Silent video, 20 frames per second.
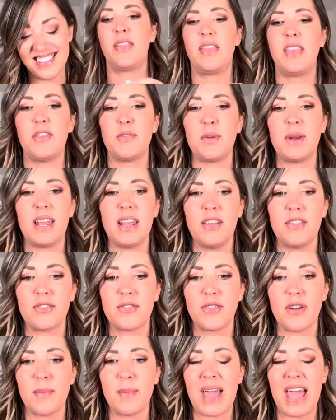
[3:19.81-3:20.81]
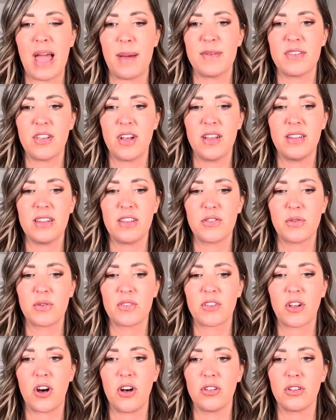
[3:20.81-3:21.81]
This one is from Amazon. This was
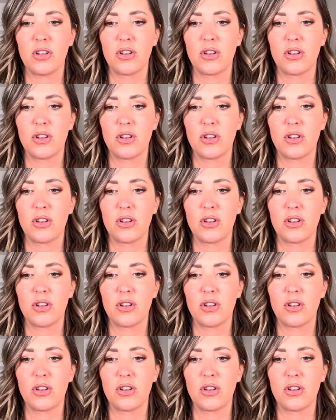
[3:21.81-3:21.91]
called